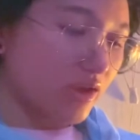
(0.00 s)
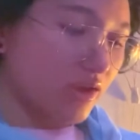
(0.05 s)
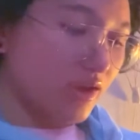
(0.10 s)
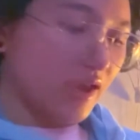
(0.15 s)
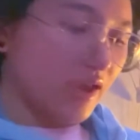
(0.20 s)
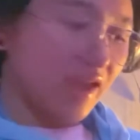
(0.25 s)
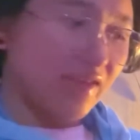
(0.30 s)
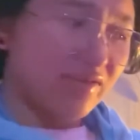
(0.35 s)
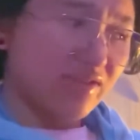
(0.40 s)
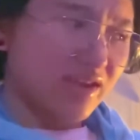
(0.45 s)

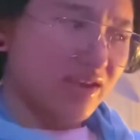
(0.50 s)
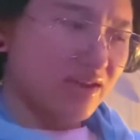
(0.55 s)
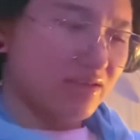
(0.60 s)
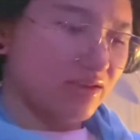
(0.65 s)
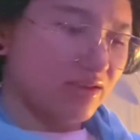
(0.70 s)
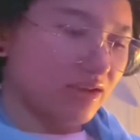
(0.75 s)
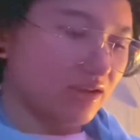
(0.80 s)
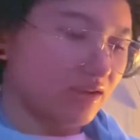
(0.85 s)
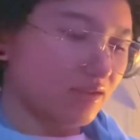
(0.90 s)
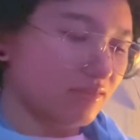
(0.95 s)
and they
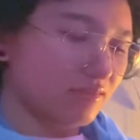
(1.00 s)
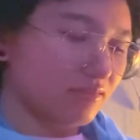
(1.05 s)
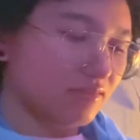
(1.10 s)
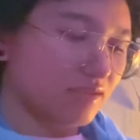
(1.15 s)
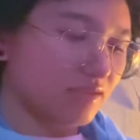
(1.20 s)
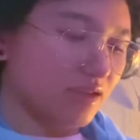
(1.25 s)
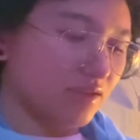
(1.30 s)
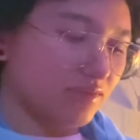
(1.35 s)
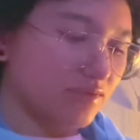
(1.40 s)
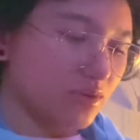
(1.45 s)
like
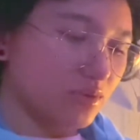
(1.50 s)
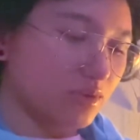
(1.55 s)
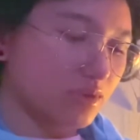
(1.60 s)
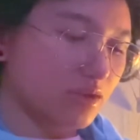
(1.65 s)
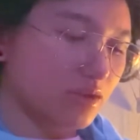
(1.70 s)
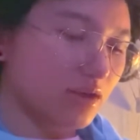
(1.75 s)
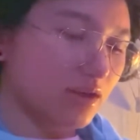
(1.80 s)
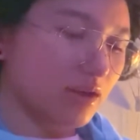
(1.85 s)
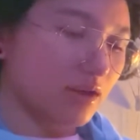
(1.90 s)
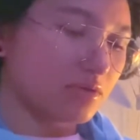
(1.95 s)
give you a
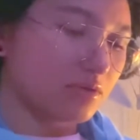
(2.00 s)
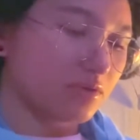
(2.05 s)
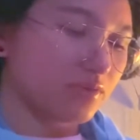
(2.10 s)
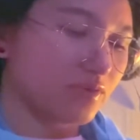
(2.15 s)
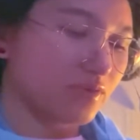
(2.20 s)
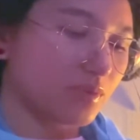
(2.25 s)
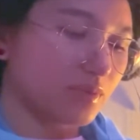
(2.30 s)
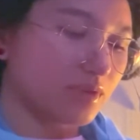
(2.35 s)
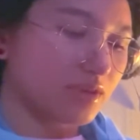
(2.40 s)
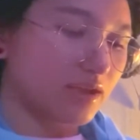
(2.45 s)
lot of health
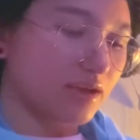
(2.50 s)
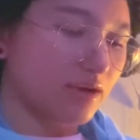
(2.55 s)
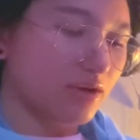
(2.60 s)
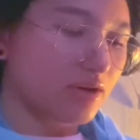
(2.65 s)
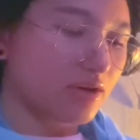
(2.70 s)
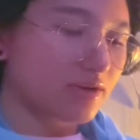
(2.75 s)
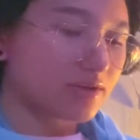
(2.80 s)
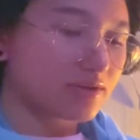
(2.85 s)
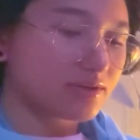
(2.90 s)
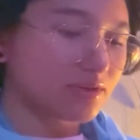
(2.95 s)
for what they
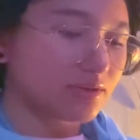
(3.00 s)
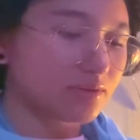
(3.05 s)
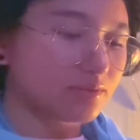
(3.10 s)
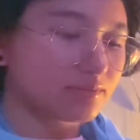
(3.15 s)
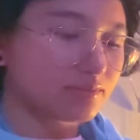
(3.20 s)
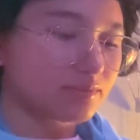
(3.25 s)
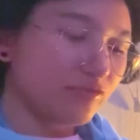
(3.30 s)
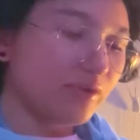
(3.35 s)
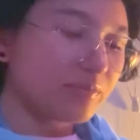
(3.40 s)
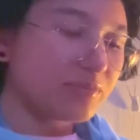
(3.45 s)
are. So
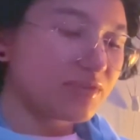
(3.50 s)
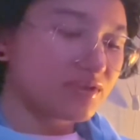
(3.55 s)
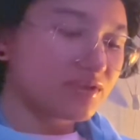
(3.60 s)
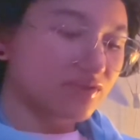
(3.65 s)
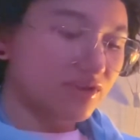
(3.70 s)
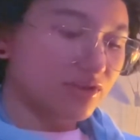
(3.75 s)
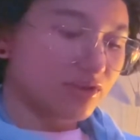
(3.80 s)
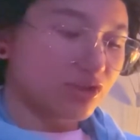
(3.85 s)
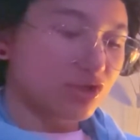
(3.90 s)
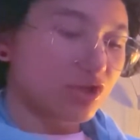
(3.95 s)
from this
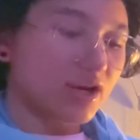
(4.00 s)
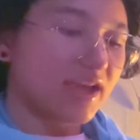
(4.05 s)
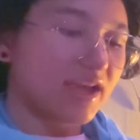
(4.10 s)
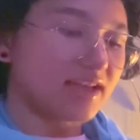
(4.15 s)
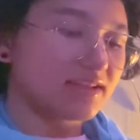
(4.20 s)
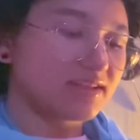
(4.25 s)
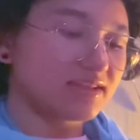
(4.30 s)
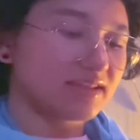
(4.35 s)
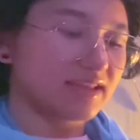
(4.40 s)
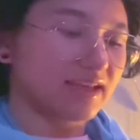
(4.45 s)
village, I
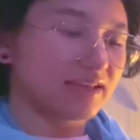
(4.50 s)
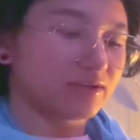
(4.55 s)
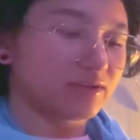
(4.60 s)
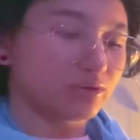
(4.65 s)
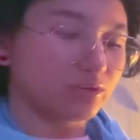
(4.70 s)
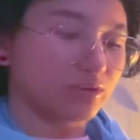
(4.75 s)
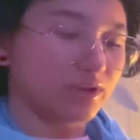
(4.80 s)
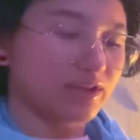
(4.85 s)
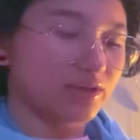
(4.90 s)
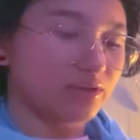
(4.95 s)
head to that
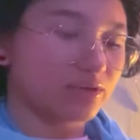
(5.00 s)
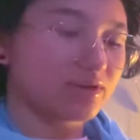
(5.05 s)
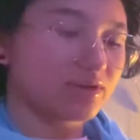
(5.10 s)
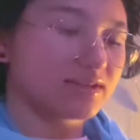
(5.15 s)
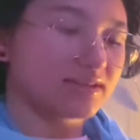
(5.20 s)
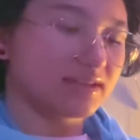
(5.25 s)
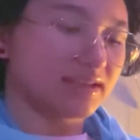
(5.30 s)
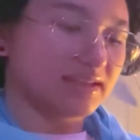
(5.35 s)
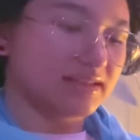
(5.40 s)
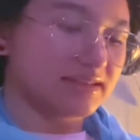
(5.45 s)
little hill
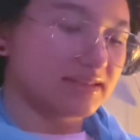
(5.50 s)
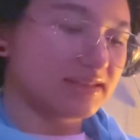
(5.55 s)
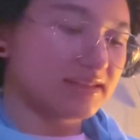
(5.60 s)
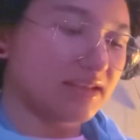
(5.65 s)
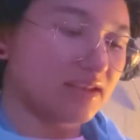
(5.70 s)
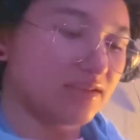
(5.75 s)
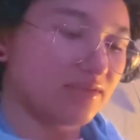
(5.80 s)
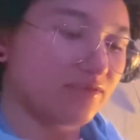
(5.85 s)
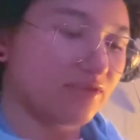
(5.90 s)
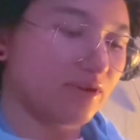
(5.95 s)
because I can
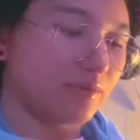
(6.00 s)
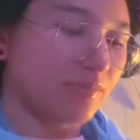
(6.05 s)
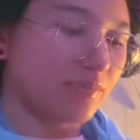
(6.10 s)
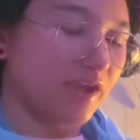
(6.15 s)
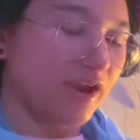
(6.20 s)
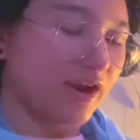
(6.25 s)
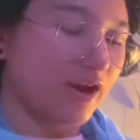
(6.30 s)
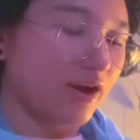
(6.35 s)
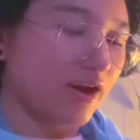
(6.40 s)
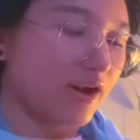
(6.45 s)
see it from
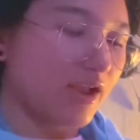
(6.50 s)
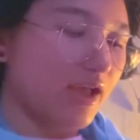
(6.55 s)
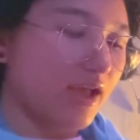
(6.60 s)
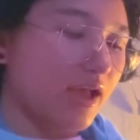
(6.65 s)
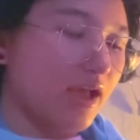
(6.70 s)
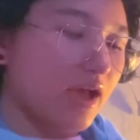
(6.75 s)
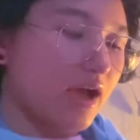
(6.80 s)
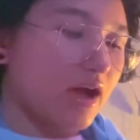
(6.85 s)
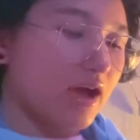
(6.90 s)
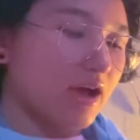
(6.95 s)
there.
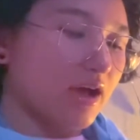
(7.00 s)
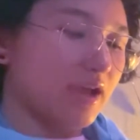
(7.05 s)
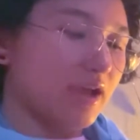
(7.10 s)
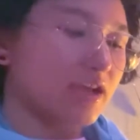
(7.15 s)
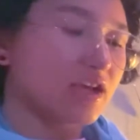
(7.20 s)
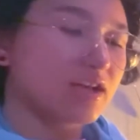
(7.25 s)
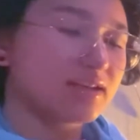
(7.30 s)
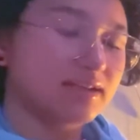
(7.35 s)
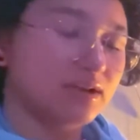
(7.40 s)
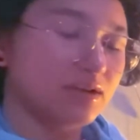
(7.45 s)
I
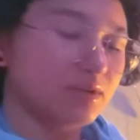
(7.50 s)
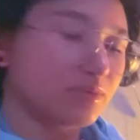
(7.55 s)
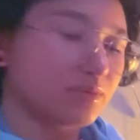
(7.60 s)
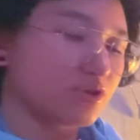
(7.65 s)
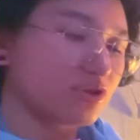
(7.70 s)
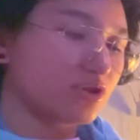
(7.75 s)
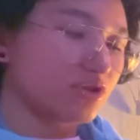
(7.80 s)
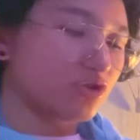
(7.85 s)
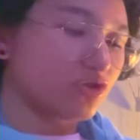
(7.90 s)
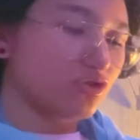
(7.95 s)
cut down a
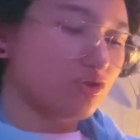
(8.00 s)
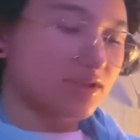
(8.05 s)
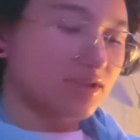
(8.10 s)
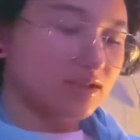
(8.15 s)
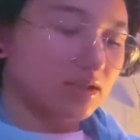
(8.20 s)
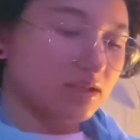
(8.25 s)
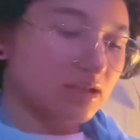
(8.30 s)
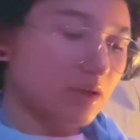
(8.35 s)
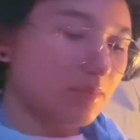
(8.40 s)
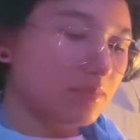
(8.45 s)
bunch of the trees
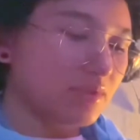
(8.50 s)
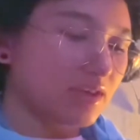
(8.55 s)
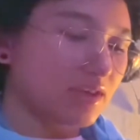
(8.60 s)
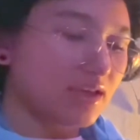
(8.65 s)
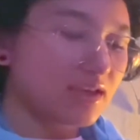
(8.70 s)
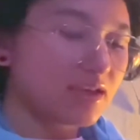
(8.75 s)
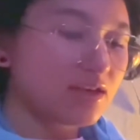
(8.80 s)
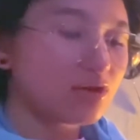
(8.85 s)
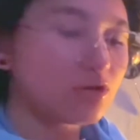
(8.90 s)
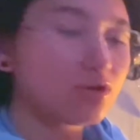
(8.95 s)
on top of the
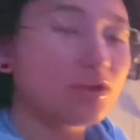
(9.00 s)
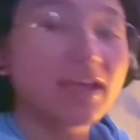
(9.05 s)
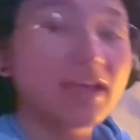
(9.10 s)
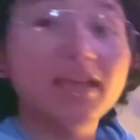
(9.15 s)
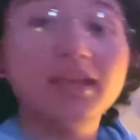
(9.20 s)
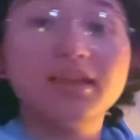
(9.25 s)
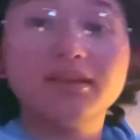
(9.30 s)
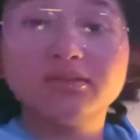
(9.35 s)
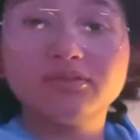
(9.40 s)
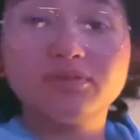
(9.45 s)
hill,
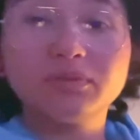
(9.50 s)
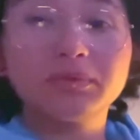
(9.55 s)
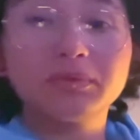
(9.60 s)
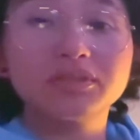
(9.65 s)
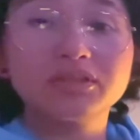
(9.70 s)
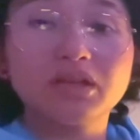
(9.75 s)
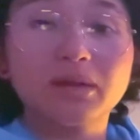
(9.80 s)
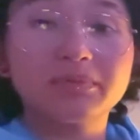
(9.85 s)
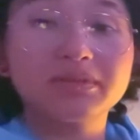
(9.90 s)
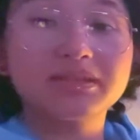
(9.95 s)
and from on
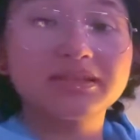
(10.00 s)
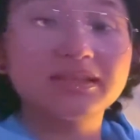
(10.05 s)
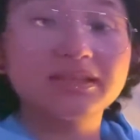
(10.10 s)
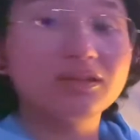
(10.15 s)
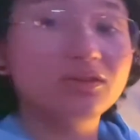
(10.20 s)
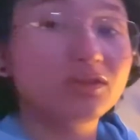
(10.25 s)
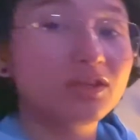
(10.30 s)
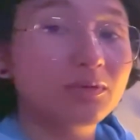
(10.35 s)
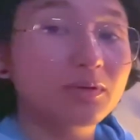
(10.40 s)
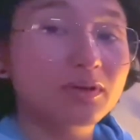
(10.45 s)
top of this
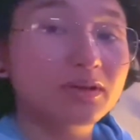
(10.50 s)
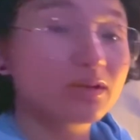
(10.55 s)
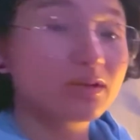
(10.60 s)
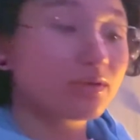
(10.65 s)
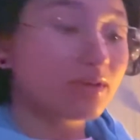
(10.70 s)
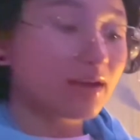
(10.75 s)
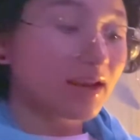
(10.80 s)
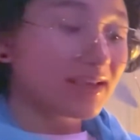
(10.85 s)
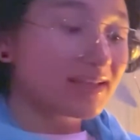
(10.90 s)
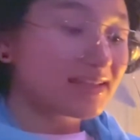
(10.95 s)
hill, you want to know
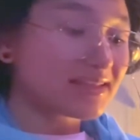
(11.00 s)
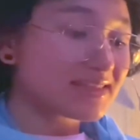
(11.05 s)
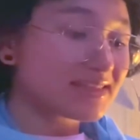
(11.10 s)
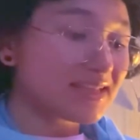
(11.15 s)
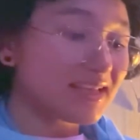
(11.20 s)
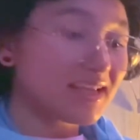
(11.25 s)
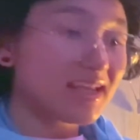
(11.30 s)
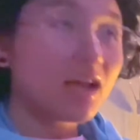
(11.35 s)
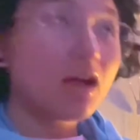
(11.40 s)
what I can see?